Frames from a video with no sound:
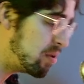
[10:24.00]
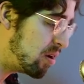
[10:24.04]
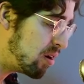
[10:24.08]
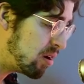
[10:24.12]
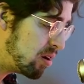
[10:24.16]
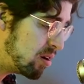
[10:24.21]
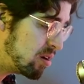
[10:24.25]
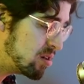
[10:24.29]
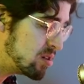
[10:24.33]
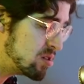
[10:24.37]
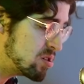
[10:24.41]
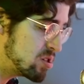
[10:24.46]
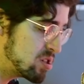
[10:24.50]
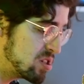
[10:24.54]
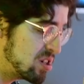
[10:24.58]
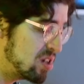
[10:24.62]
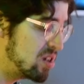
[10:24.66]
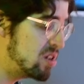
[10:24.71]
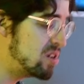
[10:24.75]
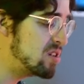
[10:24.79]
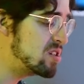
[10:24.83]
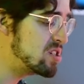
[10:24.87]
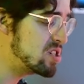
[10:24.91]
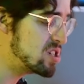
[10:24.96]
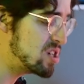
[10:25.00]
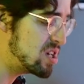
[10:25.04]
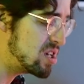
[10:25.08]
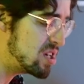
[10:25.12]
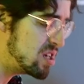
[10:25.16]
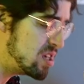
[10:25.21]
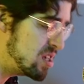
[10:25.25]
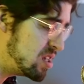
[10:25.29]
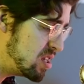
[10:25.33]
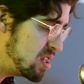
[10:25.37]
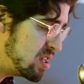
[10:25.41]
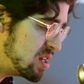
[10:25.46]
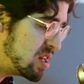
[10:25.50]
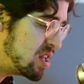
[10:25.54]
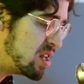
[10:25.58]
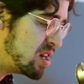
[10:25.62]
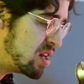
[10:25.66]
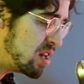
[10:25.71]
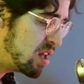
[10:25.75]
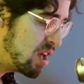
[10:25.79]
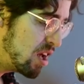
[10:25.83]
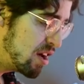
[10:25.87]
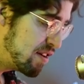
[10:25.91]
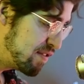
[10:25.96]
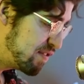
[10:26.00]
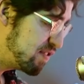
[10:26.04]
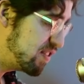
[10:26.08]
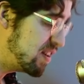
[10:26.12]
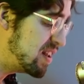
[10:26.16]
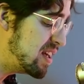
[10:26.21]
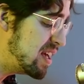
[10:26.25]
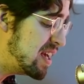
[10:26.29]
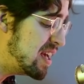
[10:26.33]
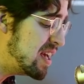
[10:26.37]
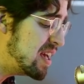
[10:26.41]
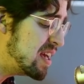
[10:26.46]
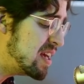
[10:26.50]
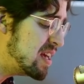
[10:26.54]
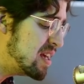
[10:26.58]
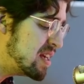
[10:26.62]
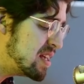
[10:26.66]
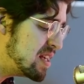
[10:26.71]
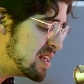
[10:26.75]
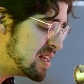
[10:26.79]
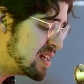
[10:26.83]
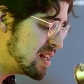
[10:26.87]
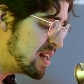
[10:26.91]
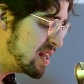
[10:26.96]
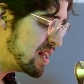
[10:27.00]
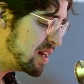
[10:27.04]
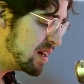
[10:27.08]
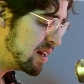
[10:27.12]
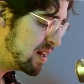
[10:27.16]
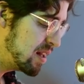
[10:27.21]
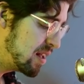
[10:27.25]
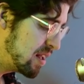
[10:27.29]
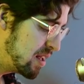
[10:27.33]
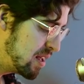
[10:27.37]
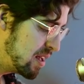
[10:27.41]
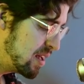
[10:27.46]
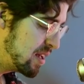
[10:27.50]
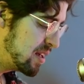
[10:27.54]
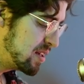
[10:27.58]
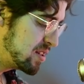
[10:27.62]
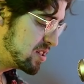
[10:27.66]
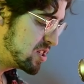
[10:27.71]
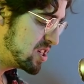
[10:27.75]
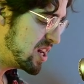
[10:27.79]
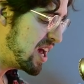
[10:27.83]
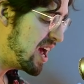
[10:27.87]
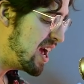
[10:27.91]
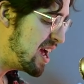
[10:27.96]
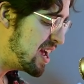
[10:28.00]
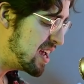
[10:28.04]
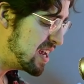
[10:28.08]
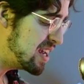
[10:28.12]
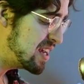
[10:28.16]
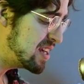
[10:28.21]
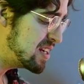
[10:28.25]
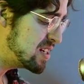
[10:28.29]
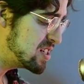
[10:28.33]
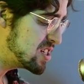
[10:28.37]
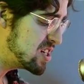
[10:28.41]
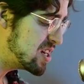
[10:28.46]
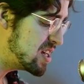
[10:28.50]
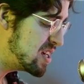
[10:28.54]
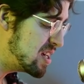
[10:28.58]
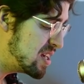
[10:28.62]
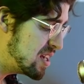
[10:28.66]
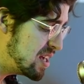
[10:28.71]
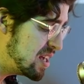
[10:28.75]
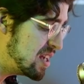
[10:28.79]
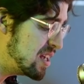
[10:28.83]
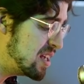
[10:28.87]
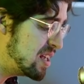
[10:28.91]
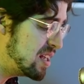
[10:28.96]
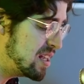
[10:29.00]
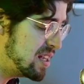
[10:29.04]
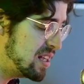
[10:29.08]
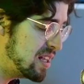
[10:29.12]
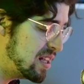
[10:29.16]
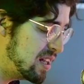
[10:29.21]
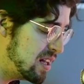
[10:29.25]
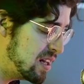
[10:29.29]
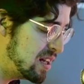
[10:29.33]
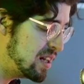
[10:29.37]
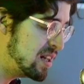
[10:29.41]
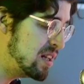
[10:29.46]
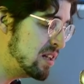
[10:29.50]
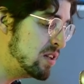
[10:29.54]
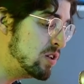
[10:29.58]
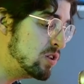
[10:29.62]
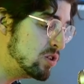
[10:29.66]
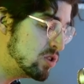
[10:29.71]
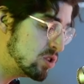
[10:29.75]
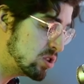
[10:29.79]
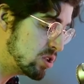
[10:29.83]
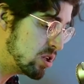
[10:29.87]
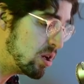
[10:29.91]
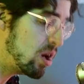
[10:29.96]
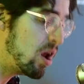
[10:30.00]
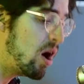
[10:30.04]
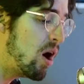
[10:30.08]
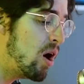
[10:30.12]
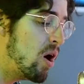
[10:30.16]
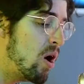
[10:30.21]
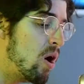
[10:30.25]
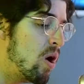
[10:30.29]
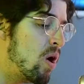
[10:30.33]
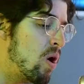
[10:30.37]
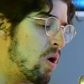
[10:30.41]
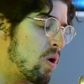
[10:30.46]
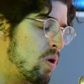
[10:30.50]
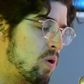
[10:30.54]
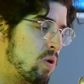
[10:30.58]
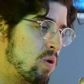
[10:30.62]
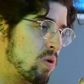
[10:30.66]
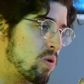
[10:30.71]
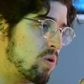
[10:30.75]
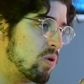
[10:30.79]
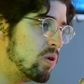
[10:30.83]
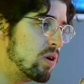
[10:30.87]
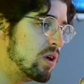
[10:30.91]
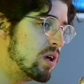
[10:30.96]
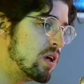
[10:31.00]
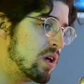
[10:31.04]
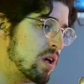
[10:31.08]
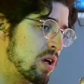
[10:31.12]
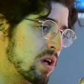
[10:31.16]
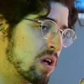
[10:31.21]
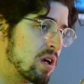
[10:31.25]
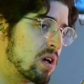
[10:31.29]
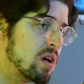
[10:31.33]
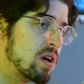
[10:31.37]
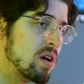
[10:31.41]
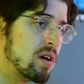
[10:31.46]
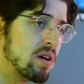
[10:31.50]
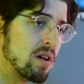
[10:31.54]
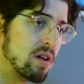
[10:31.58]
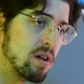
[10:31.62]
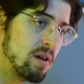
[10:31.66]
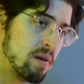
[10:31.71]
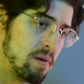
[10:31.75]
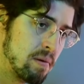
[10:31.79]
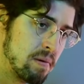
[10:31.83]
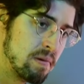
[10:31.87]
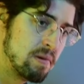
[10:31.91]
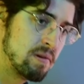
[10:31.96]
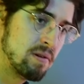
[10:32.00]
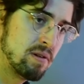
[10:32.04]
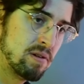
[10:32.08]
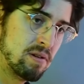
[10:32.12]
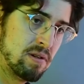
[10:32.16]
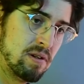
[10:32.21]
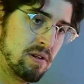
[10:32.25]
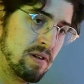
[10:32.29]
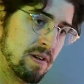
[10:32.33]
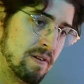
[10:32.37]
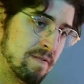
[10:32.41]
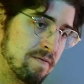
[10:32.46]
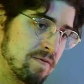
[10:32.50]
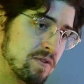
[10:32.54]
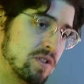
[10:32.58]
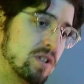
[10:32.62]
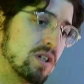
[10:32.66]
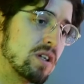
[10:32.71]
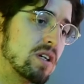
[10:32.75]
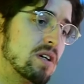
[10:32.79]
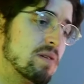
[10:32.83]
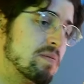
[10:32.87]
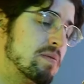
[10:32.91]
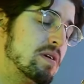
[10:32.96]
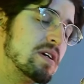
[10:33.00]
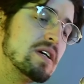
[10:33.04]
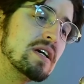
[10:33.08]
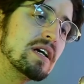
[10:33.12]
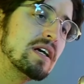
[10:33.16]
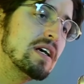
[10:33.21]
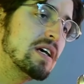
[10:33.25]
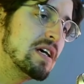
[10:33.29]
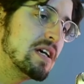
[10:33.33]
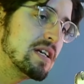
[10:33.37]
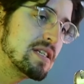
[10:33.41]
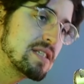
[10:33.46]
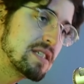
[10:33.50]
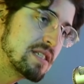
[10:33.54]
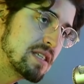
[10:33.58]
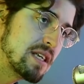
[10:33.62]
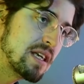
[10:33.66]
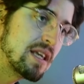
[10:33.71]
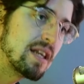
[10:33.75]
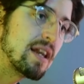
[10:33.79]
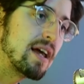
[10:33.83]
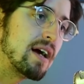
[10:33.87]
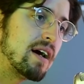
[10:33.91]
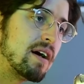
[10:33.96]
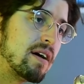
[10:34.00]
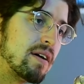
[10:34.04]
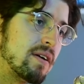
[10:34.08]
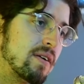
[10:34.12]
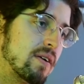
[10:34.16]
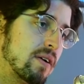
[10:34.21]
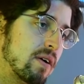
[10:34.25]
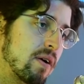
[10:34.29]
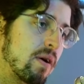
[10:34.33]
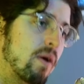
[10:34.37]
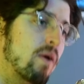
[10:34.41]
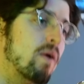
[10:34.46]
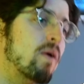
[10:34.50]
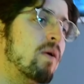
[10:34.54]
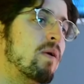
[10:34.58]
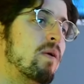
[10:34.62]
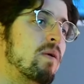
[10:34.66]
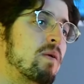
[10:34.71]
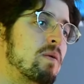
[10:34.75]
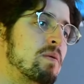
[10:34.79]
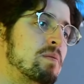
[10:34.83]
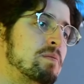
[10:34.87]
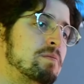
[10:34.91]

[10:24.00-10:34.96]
parts searching and fleeing and changing slowly. So give me a kiss and I'll go.